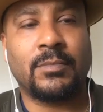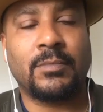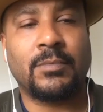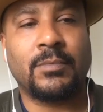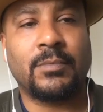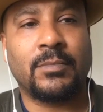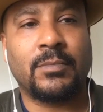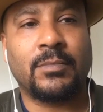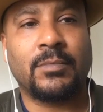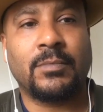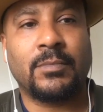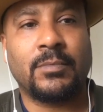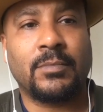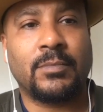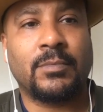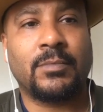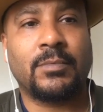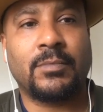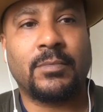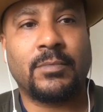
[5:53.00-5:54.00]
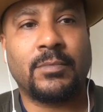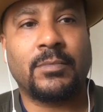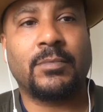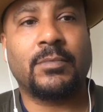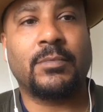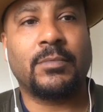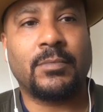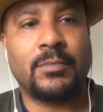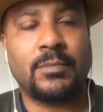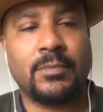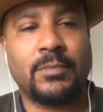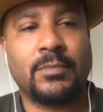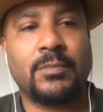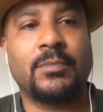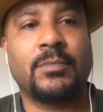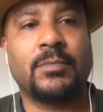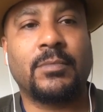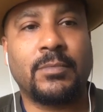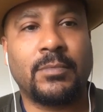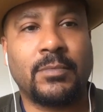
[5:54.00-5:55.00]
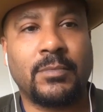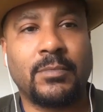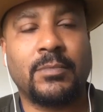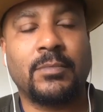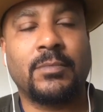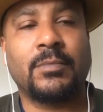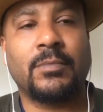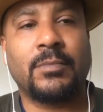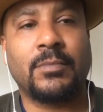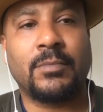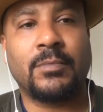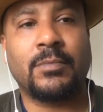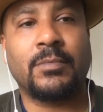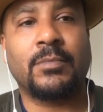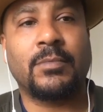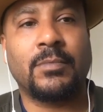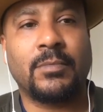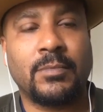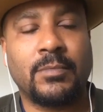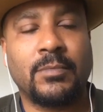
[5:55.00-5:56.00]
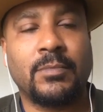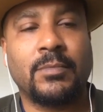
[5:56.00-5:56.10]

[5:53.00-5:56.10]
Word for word: that, and I immediately thought it was brilliant. So I